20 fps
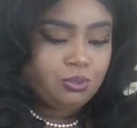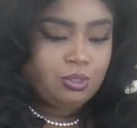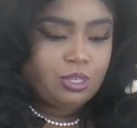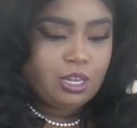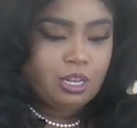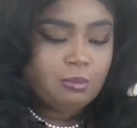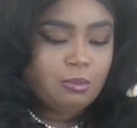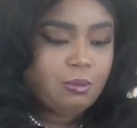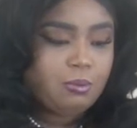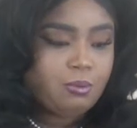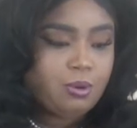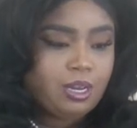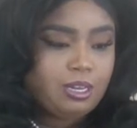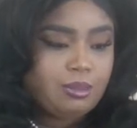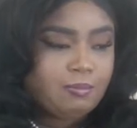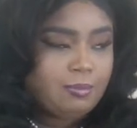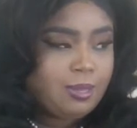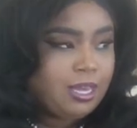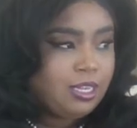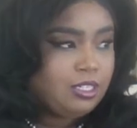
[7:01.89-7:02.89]
I'm going to
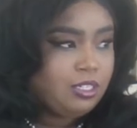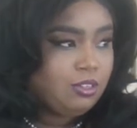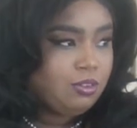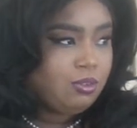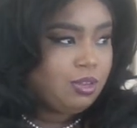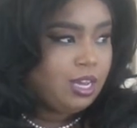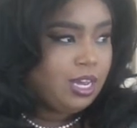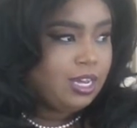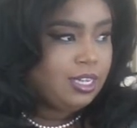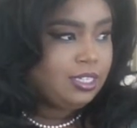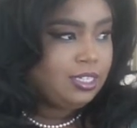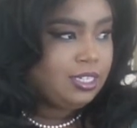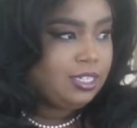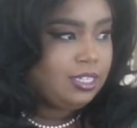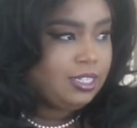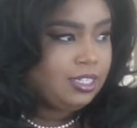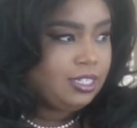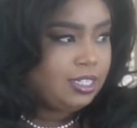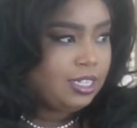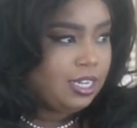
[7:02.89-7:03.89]
bring it back so you guys
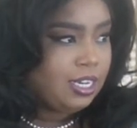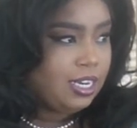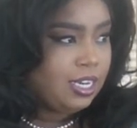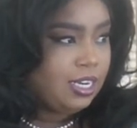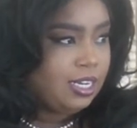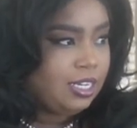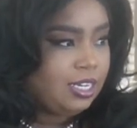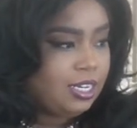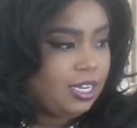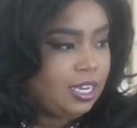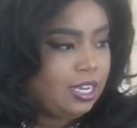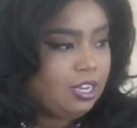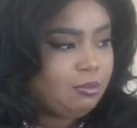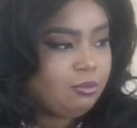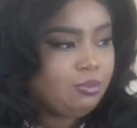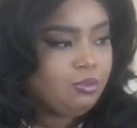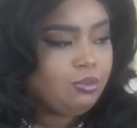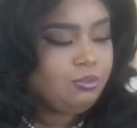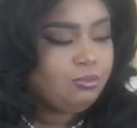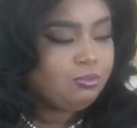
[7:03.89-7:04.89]
can see it in the
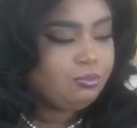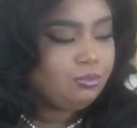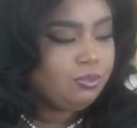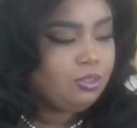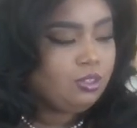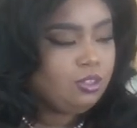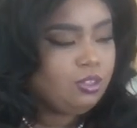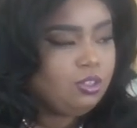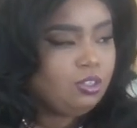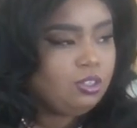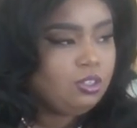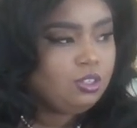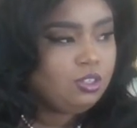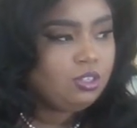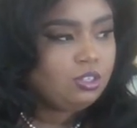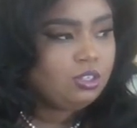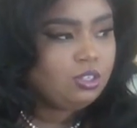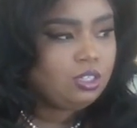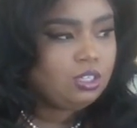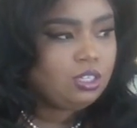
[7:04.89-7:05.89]
camera.
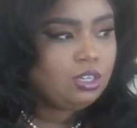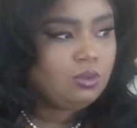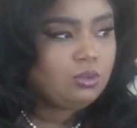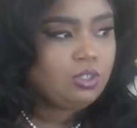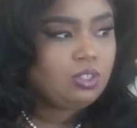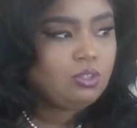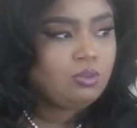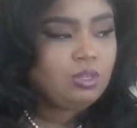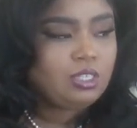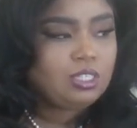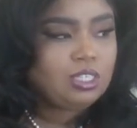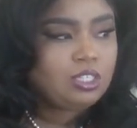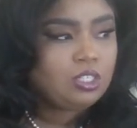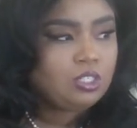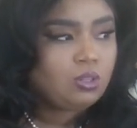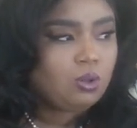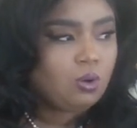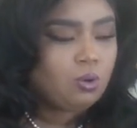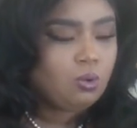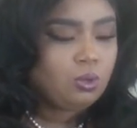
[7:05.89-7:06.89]
So as soon as
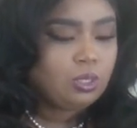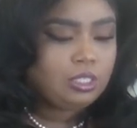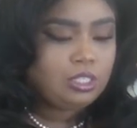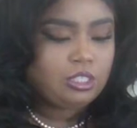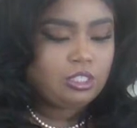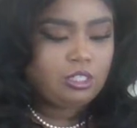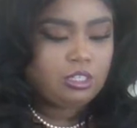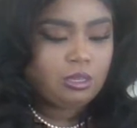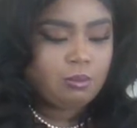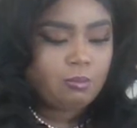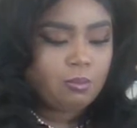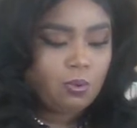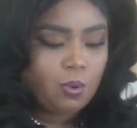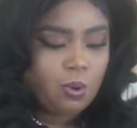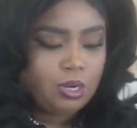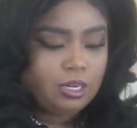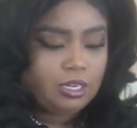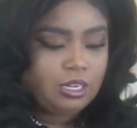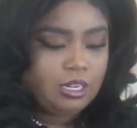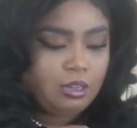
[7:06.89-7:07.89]
it starts to
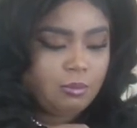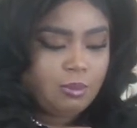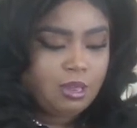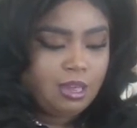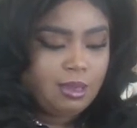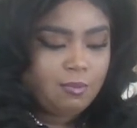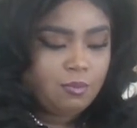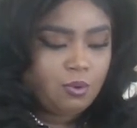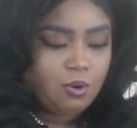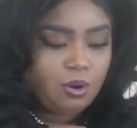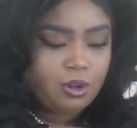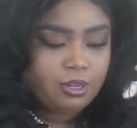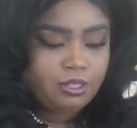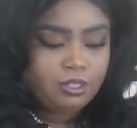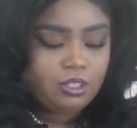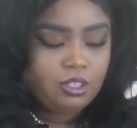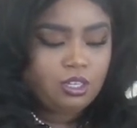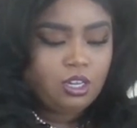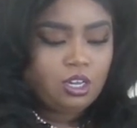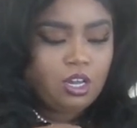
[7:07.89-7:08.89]
boil a little bit
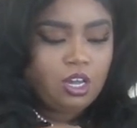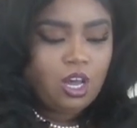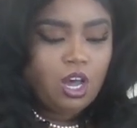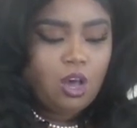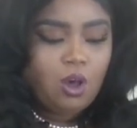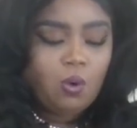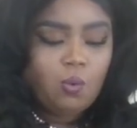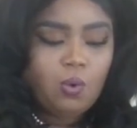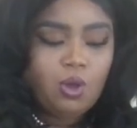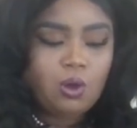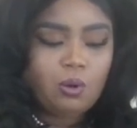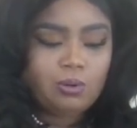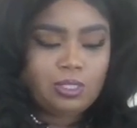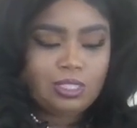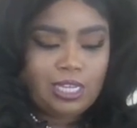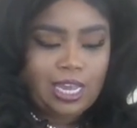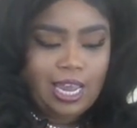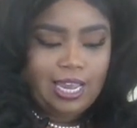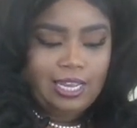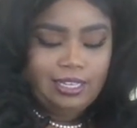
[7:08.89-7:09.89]
more, we're
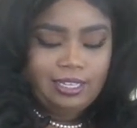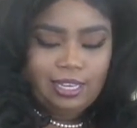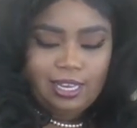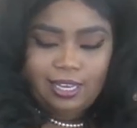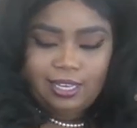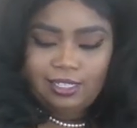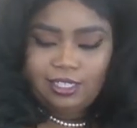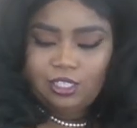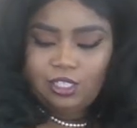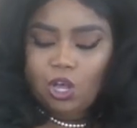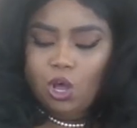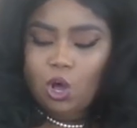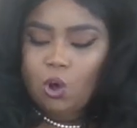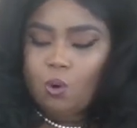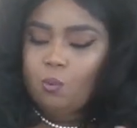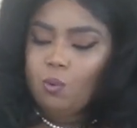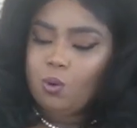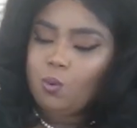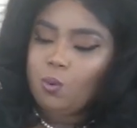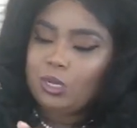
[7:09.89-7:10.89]
going to take this,
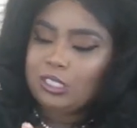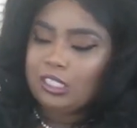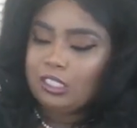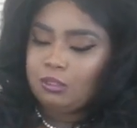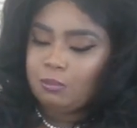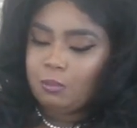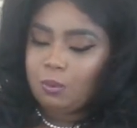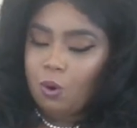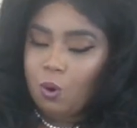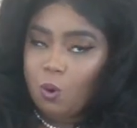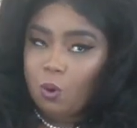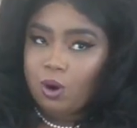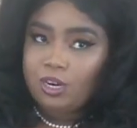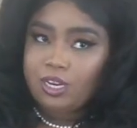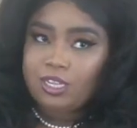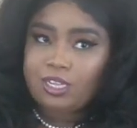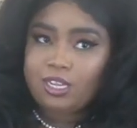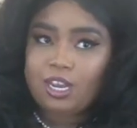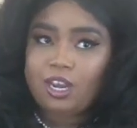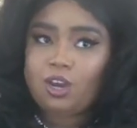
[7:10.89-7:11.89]
we're going to
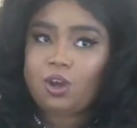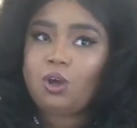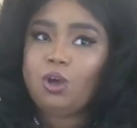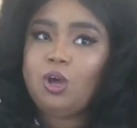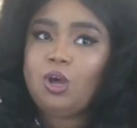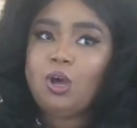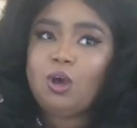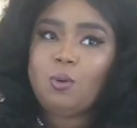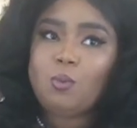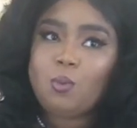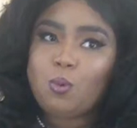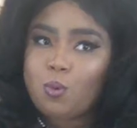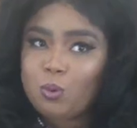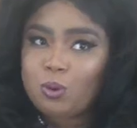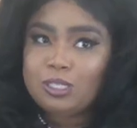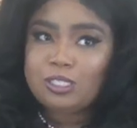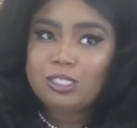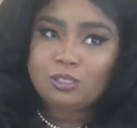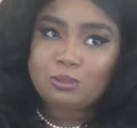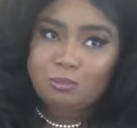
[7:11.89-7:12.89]
pour it in there, we're
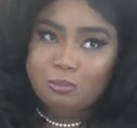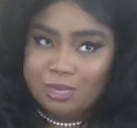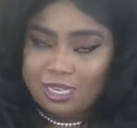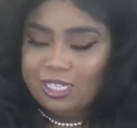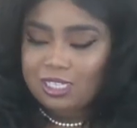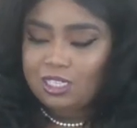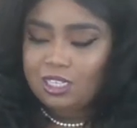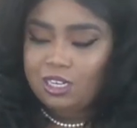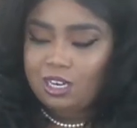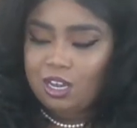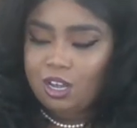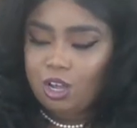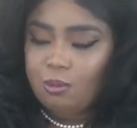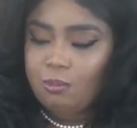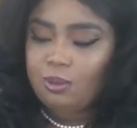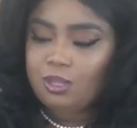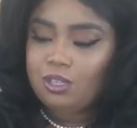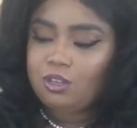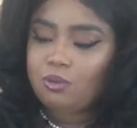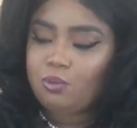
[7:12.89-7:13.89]
going to mix it
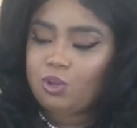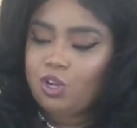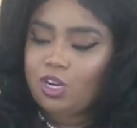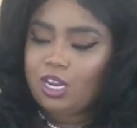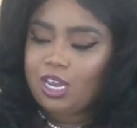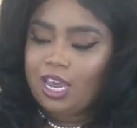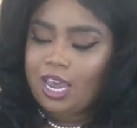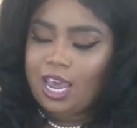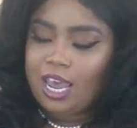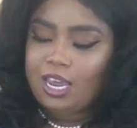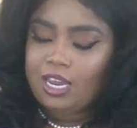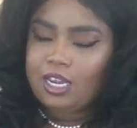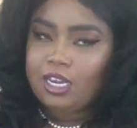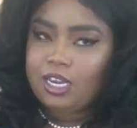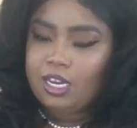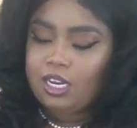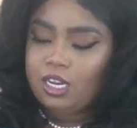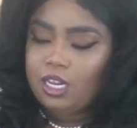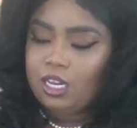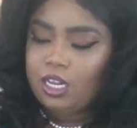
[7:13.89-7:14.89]
up, and then we're going to
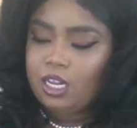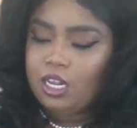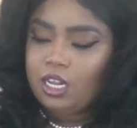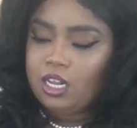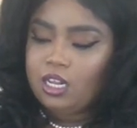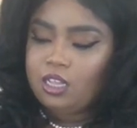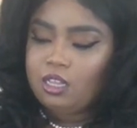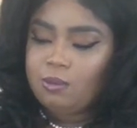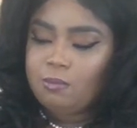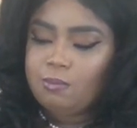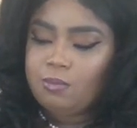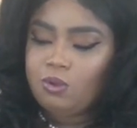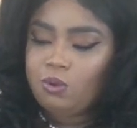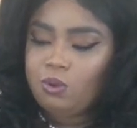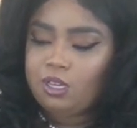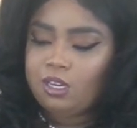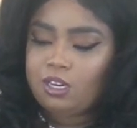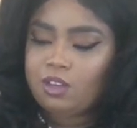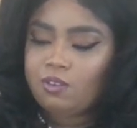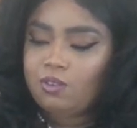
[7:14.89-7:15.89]
add in the
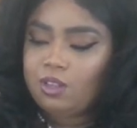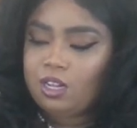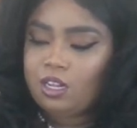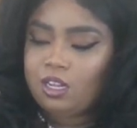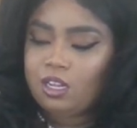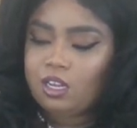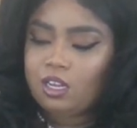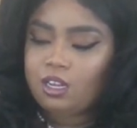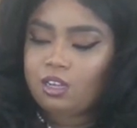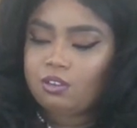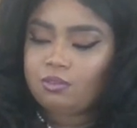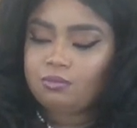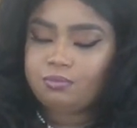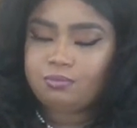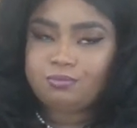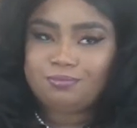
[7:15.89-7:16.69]
milk and everything.